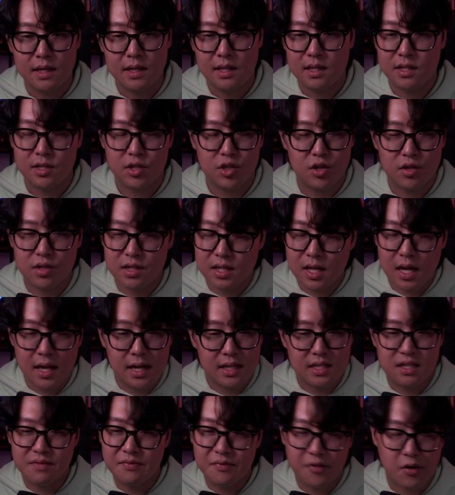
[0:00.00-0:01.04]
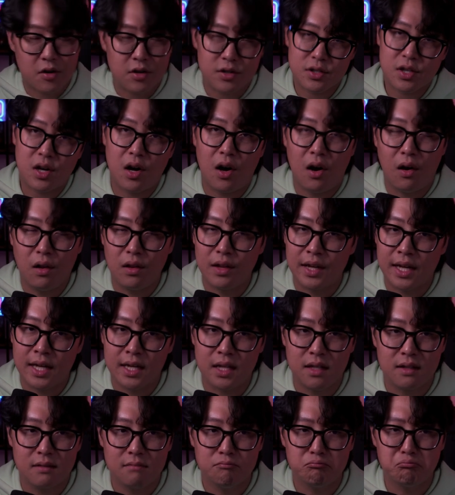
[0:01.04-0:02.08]
It's just kind of deferred
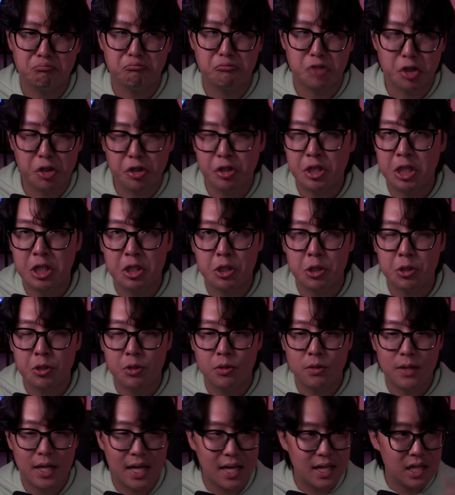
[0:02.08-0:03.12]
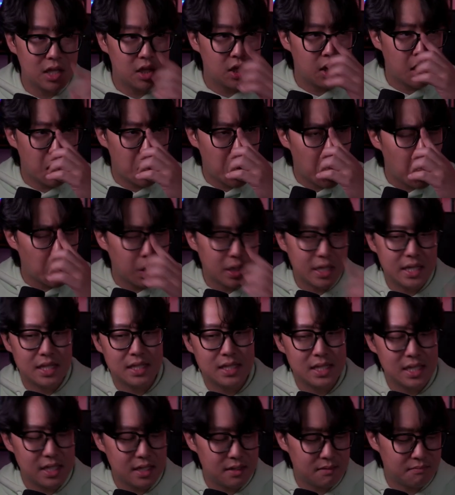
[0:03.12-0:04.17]
calling. Do you need to do that? No.
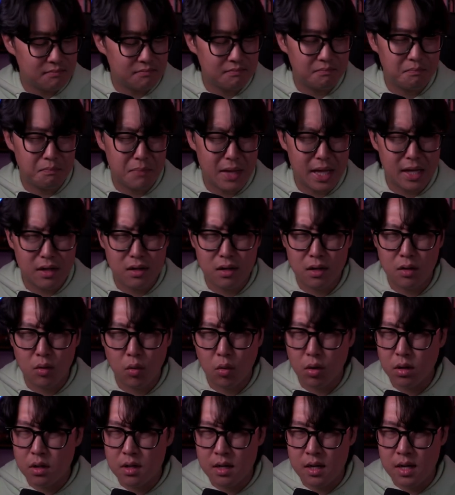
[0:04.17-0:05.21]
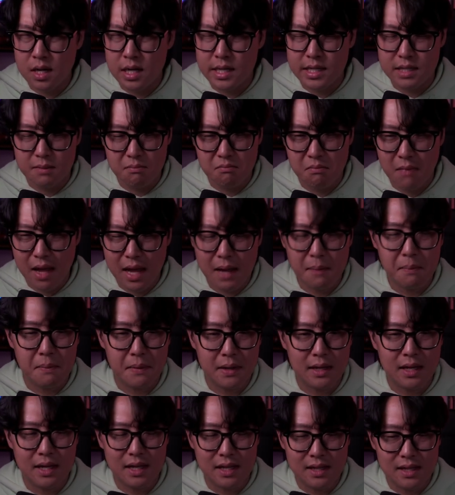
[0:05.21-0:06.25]
Is it better organized?
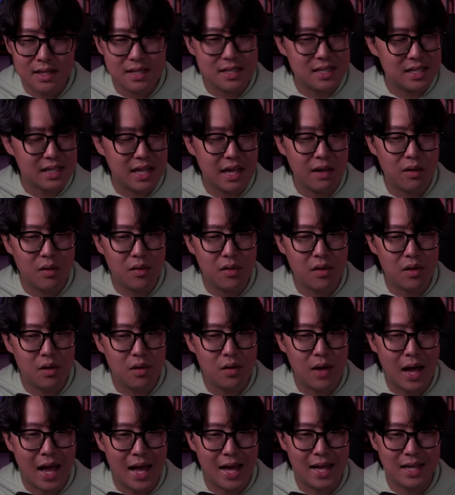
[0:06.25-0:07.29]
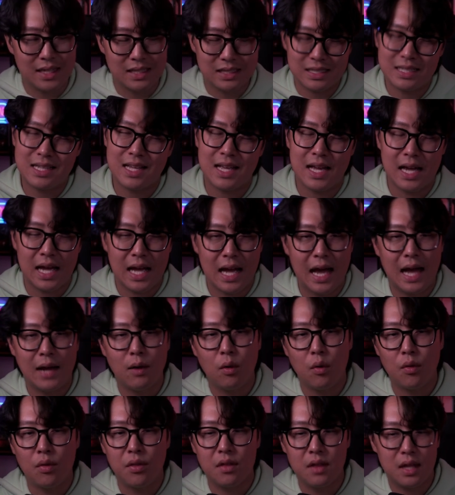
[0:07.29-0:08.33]
Maybe. In this scale, though, I
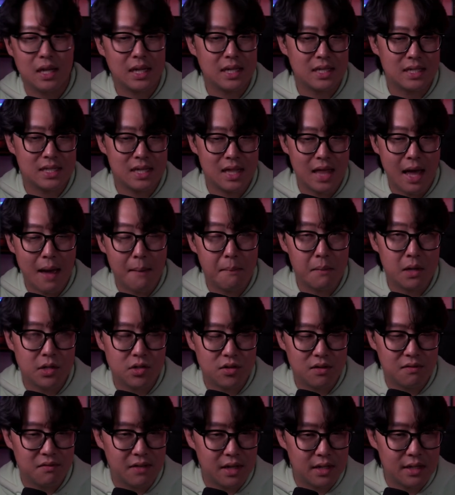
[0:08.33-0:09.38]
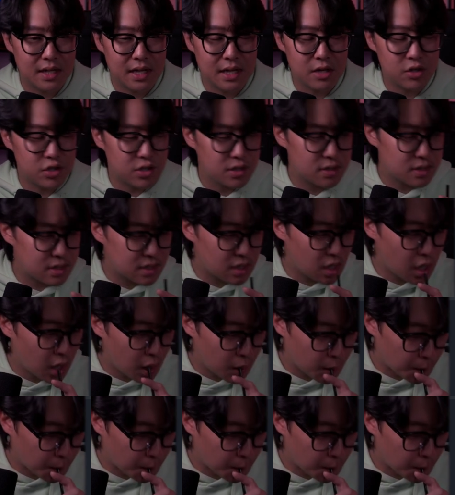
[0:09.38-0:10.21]
don't think it's that much advantageous.